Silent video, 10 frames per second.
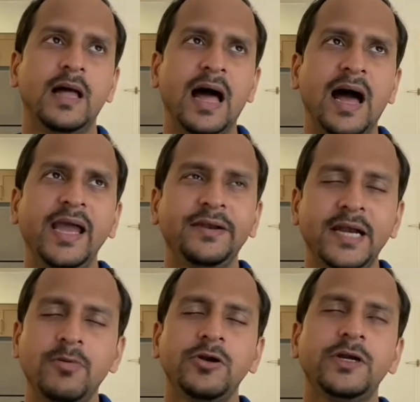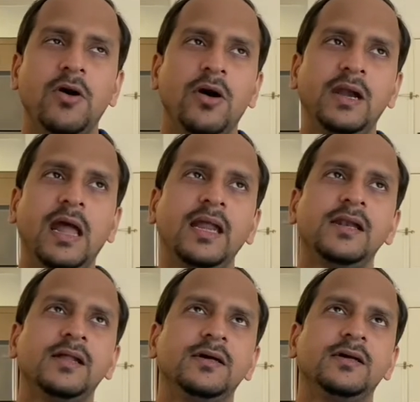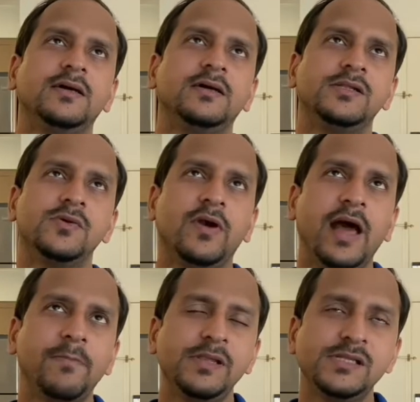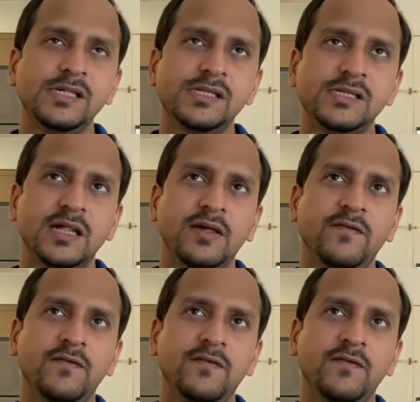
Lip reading: I read about it online. So what happens is,